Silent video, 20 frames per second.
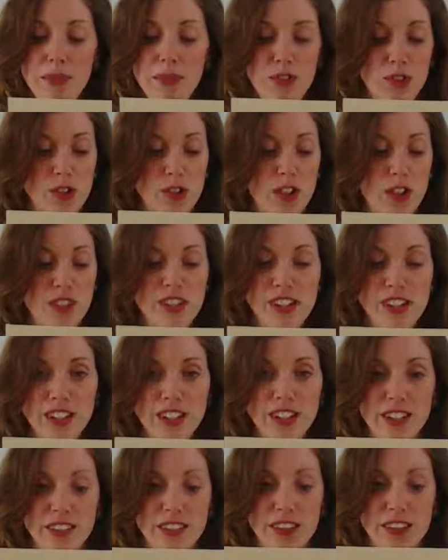this sort of
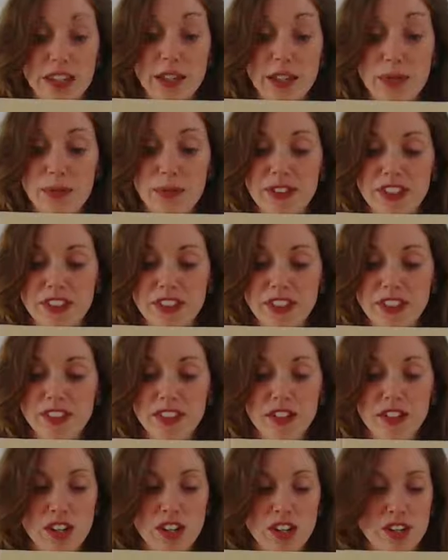the ellipses,
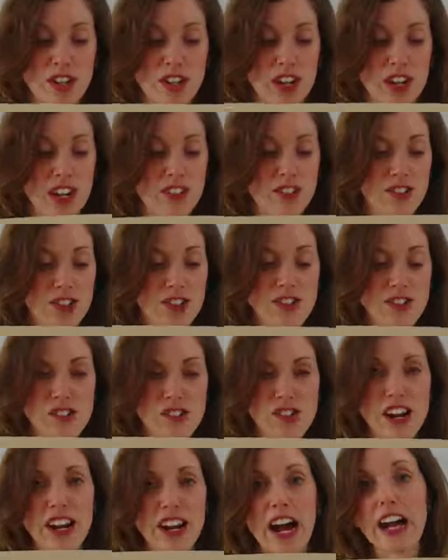the dot, dot, dot, dot,
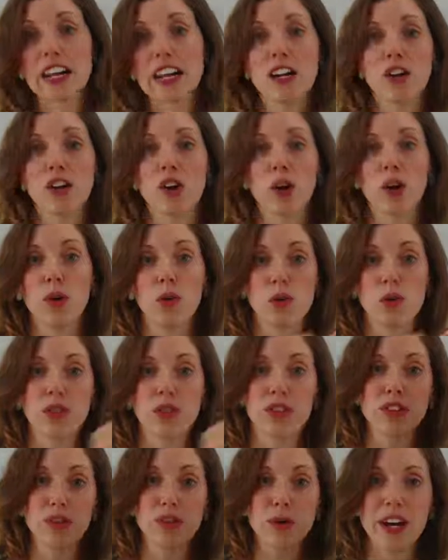dot, dot. I can go
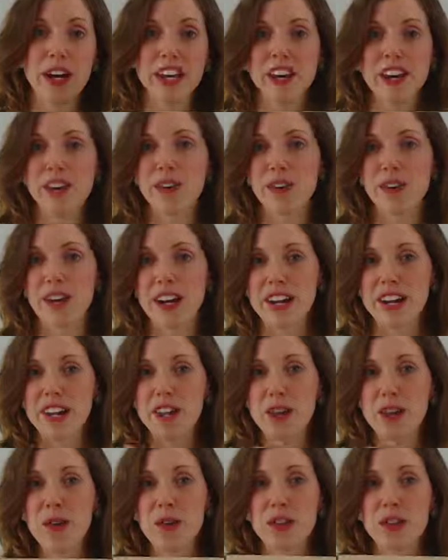this way or I
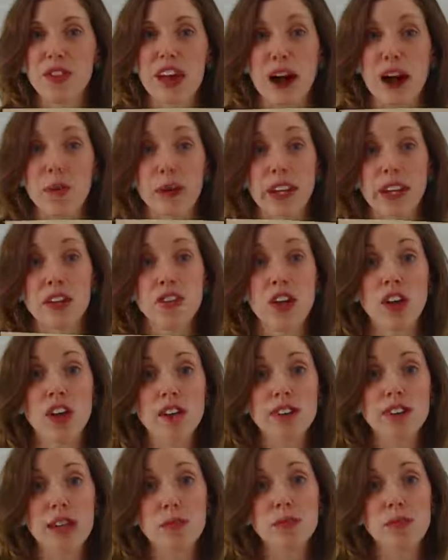can go that way, as
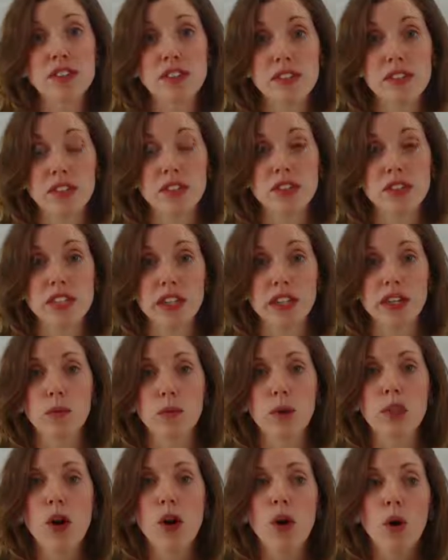long as I'm still
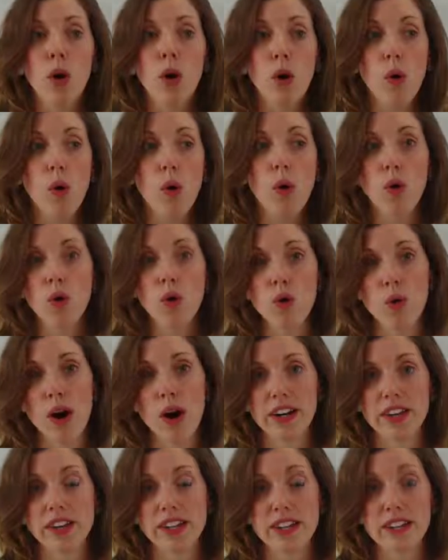dealing with whole
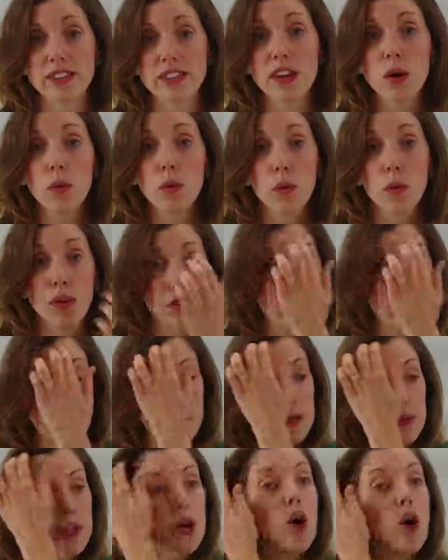quantities, whether
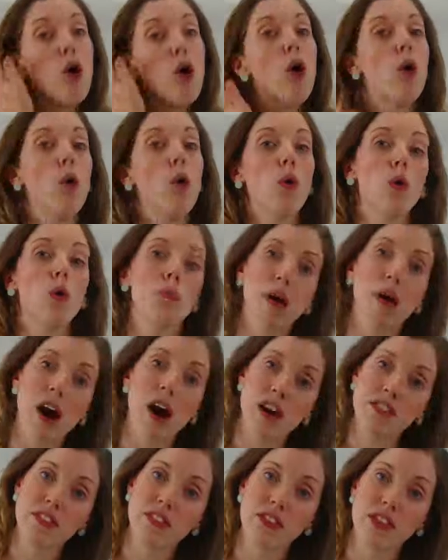they be whole
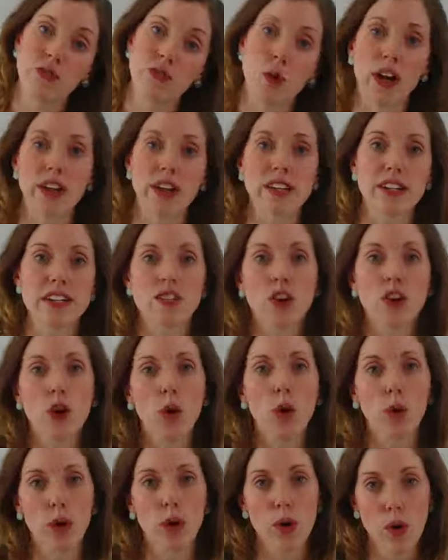positive quantities
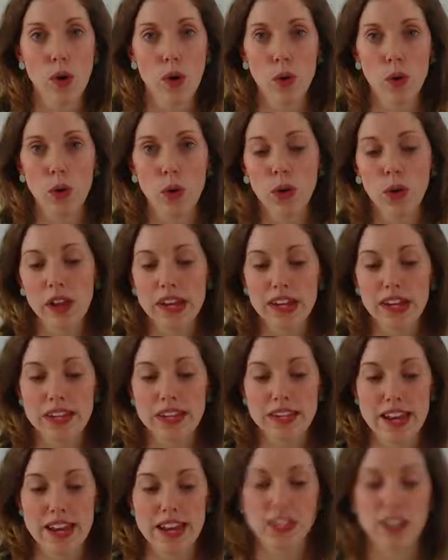or whole
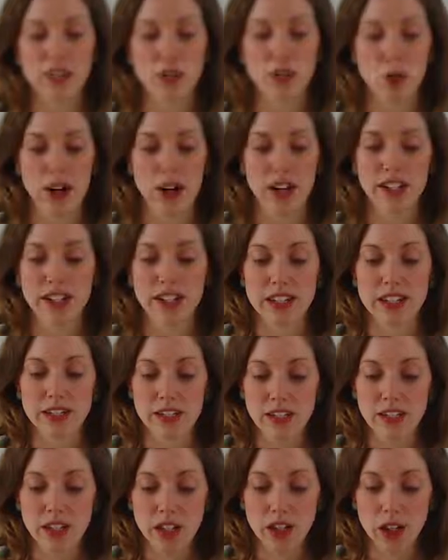negative
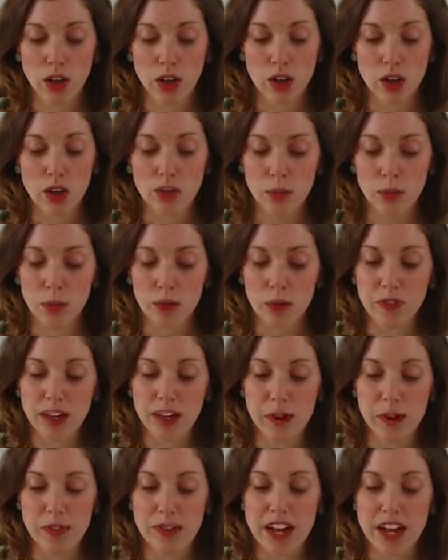quantities. So we're
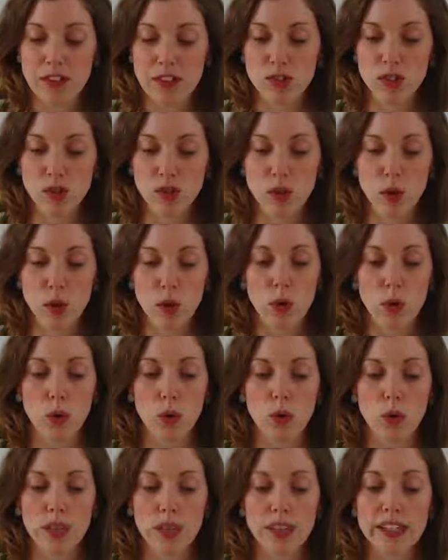moving up. Natural,
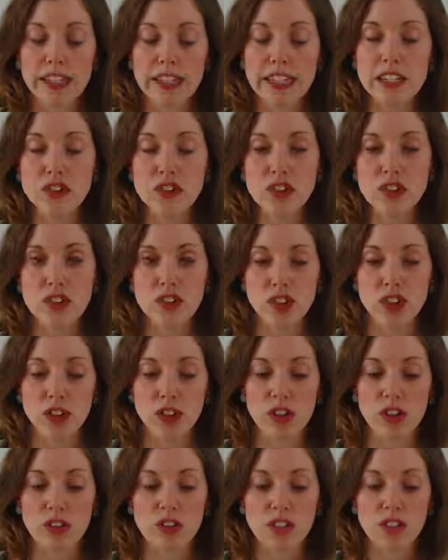whole,
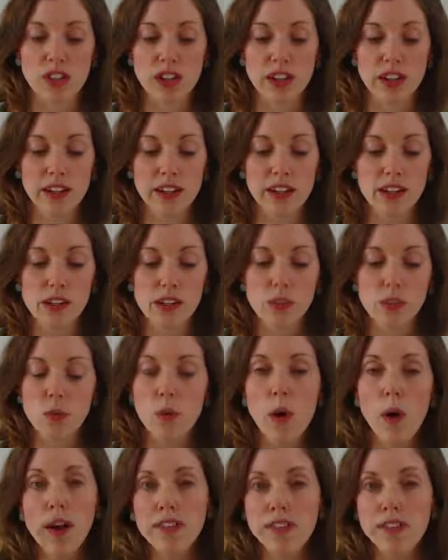integers.
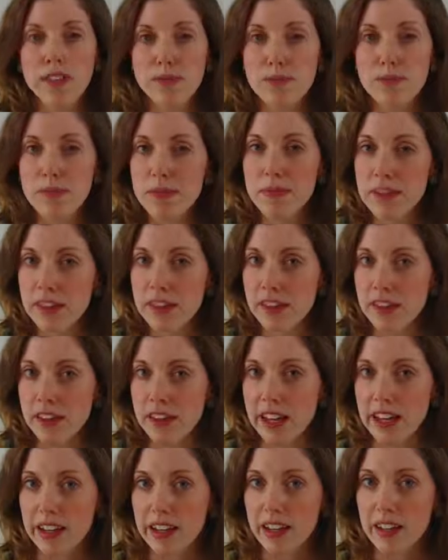What's
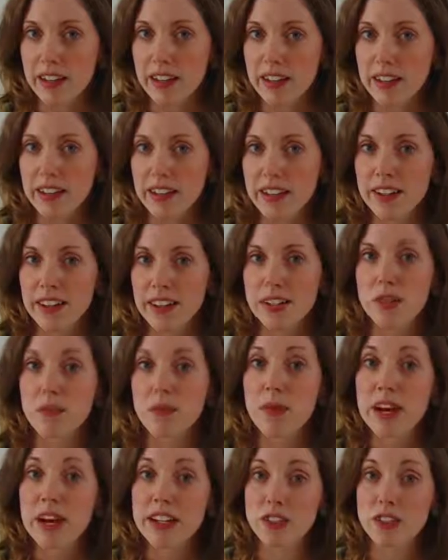missing? You
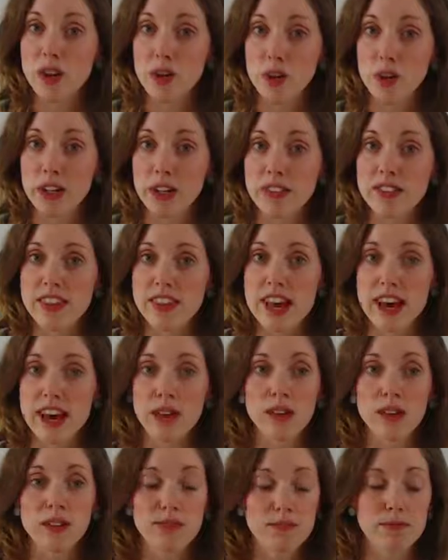might notice
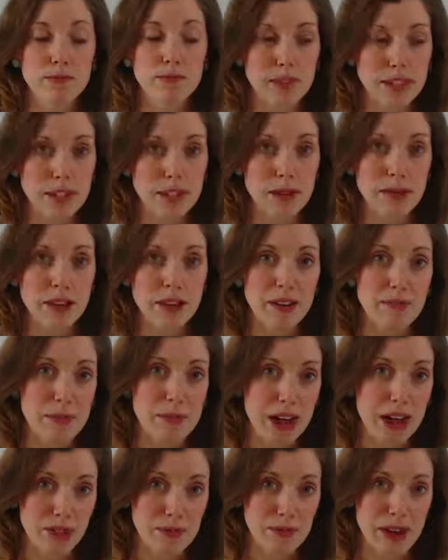that in
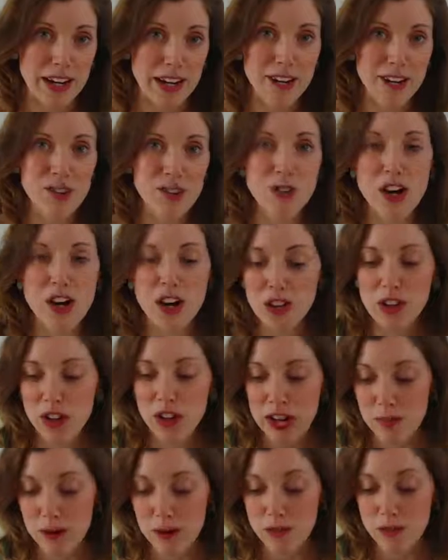mathematics we talk a
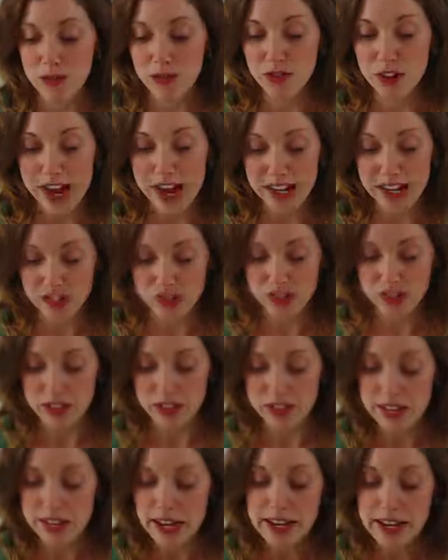lot about
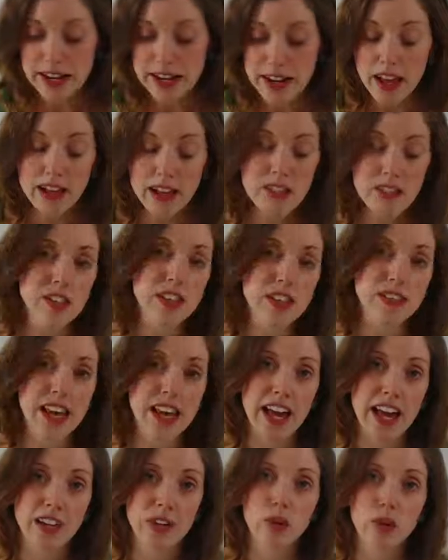fractions, and none of these
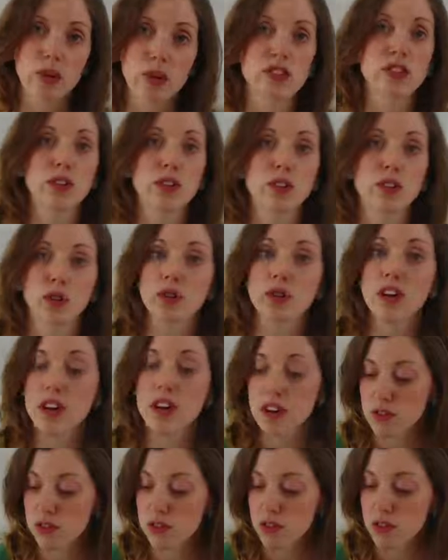categories include
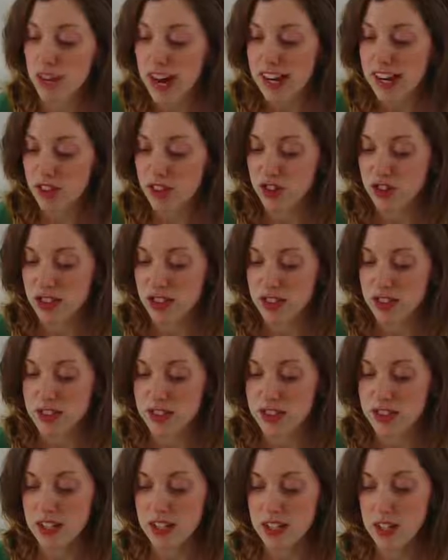
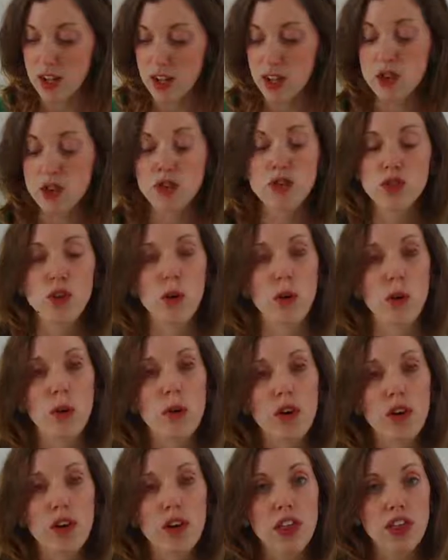fractions.
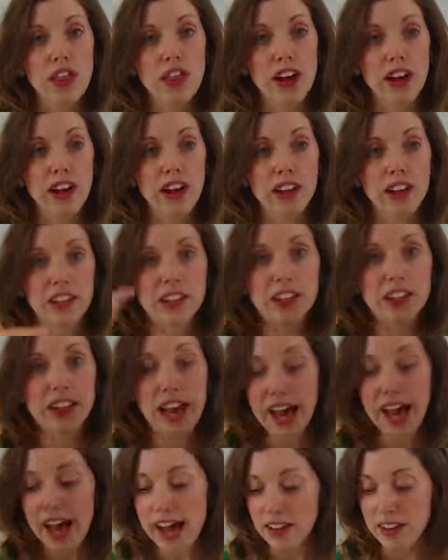So the
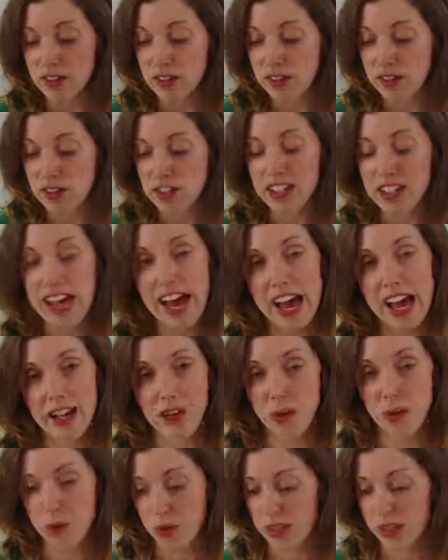last
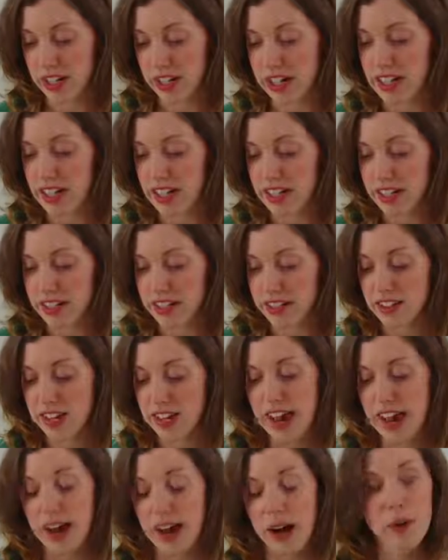category in
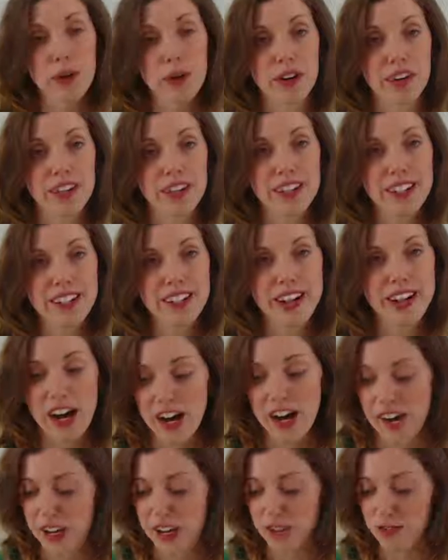our
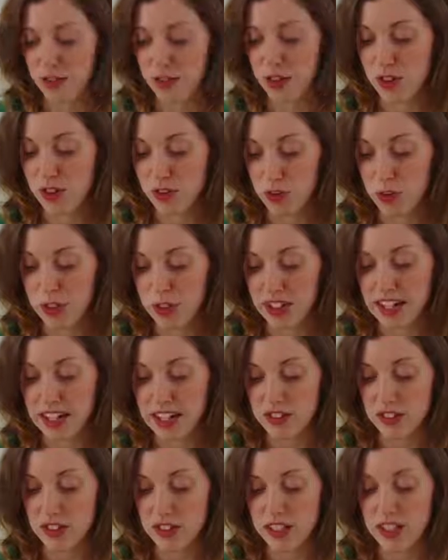first
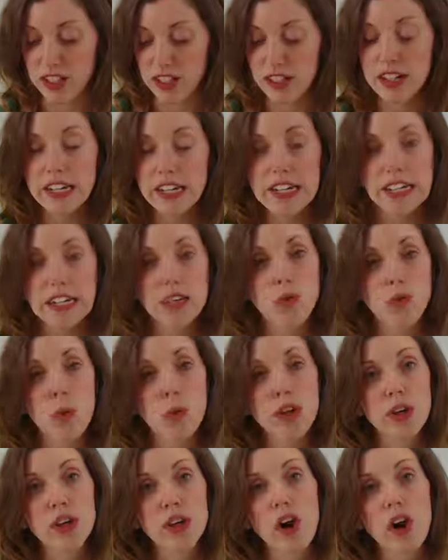organizer here is
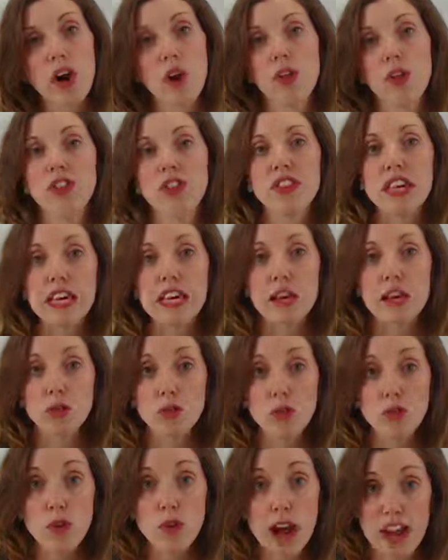what we call the
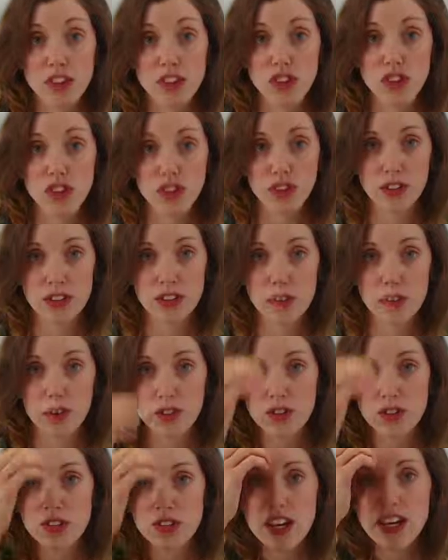rational
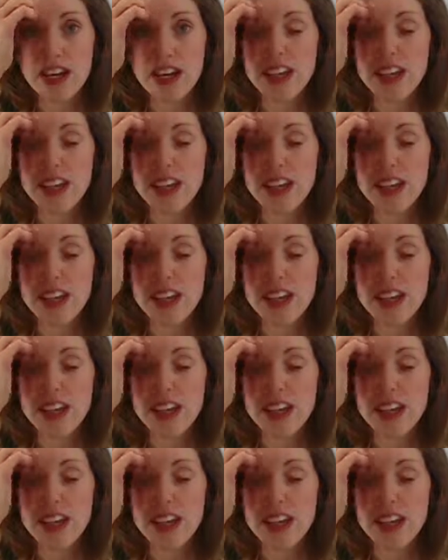numbers.